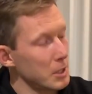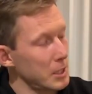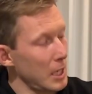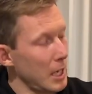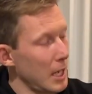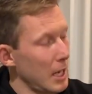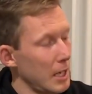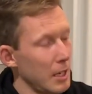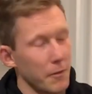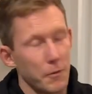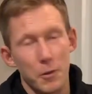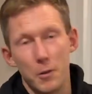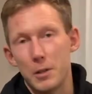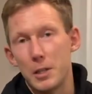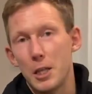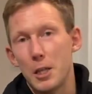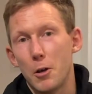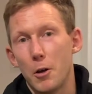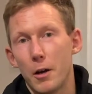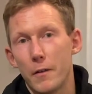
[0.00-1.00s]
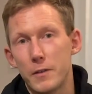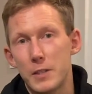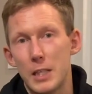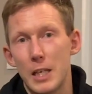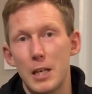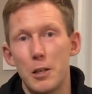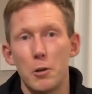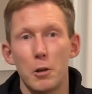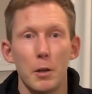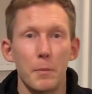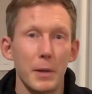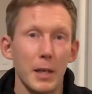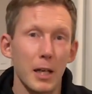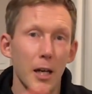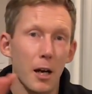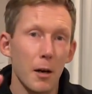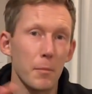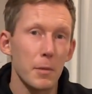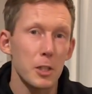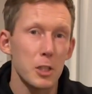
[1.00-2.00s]
And if you're in the UFC and you can
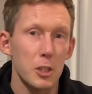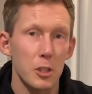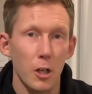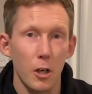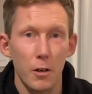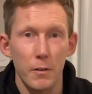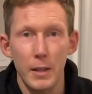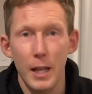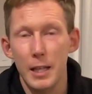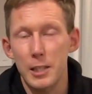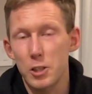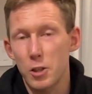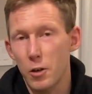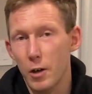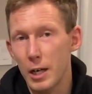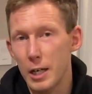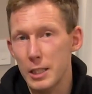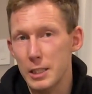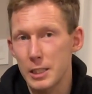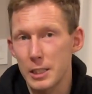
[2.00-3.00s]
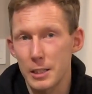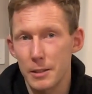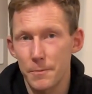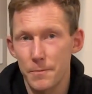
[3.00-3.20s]
become a star, that's great